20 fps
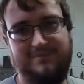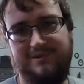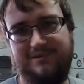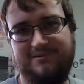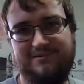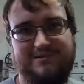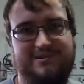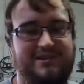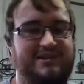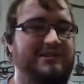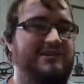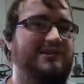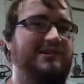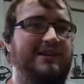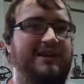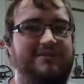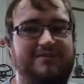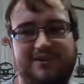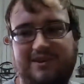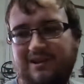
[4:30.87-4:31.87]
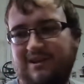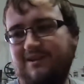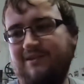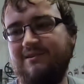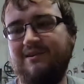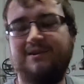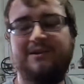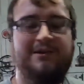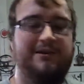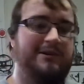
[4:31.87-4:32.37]
6 to 7 days,
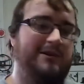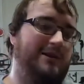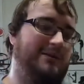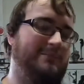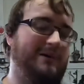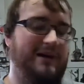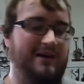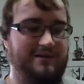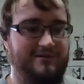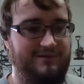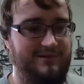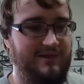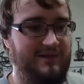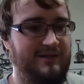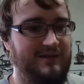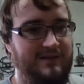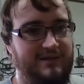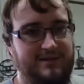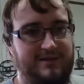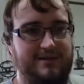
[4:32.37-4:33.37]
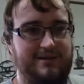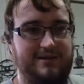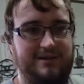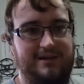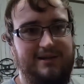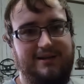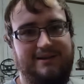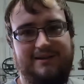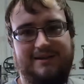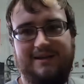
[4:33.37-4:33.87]
about a week.
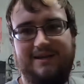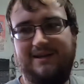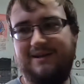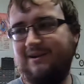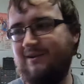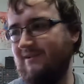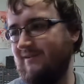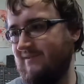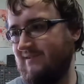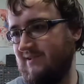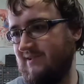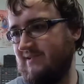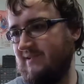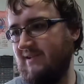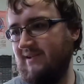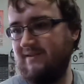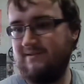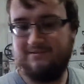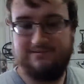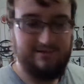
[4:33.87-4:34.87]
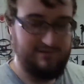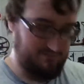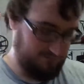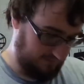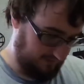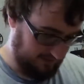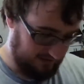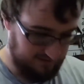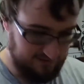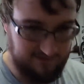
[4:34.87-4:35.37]
And they got here in 6 days.
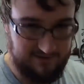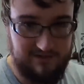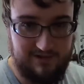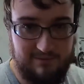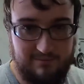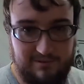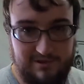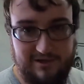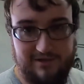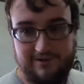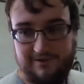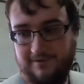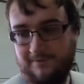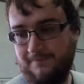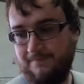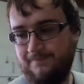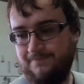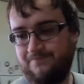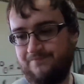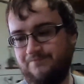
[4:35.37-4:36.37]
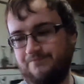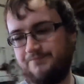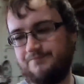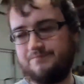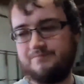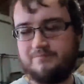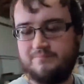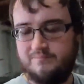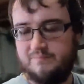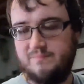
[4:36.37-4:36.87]
Hell yeah, brother.
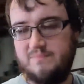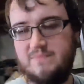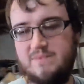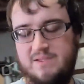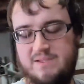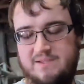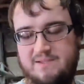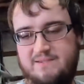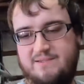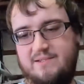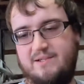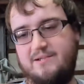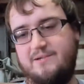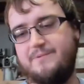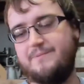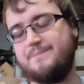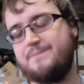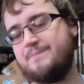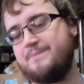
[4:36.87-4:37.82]
So,